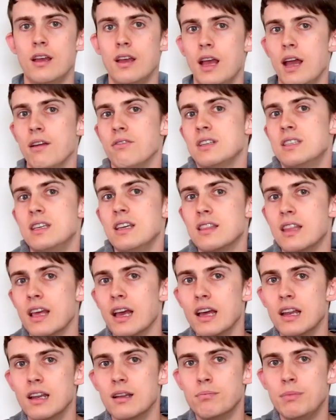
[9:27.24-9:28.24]
Having said
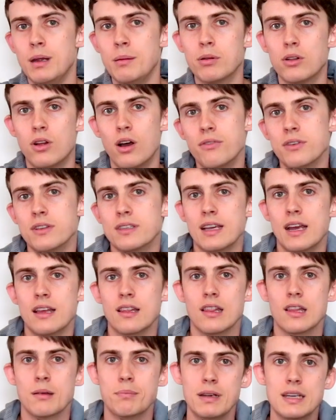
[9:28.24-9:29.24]
that, people often say
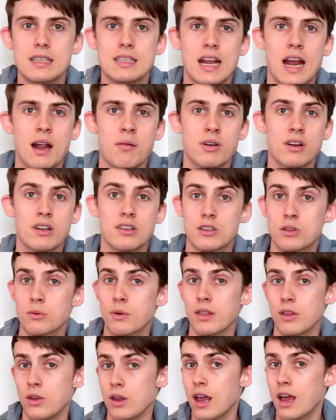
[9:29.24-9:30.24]
that the best camera is the
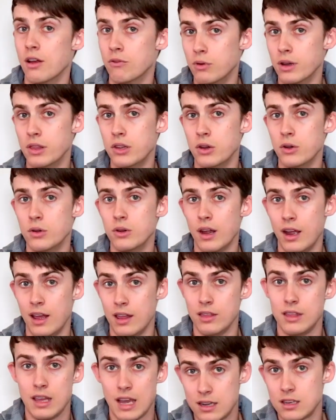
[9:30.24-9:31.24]
one that you have with you,
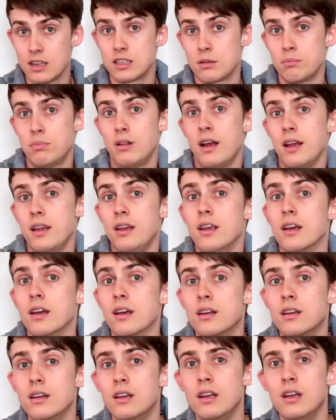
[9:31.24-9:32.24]
and that does apply
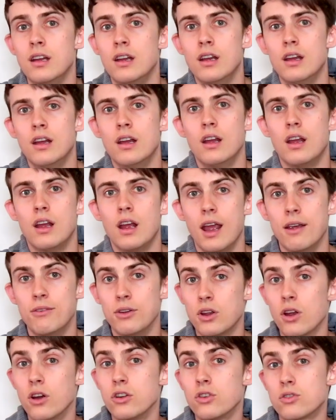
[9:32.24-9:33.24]
here. If you're
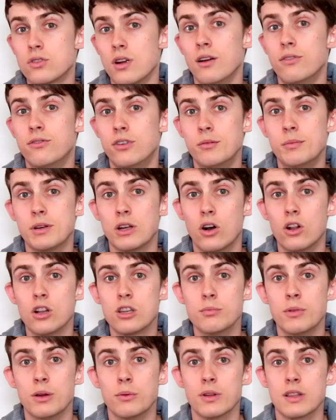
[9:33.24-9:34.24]
going to try filming
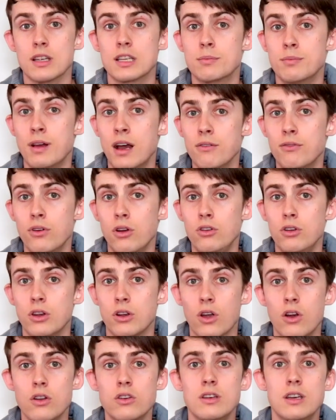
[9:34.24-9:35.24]
Ultimate with a smartphone, you're
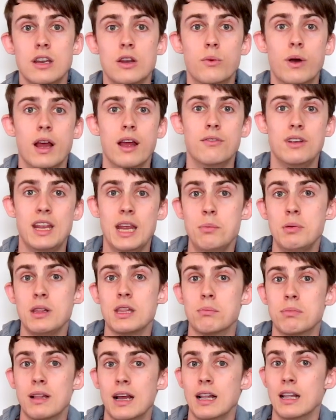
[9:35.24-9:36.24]
going to need a way of keeping
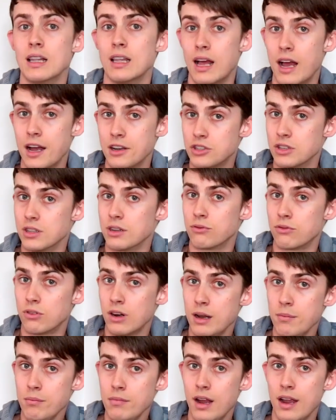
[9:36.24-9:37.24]
the play large in the
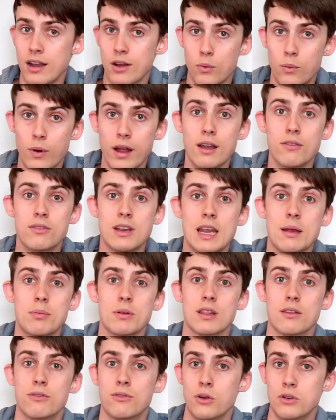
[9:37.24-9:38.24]
frame and a way of
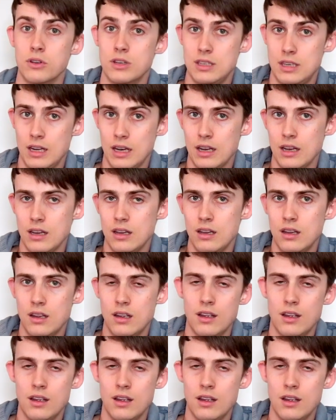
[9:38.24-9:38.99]
keeping the phone steady.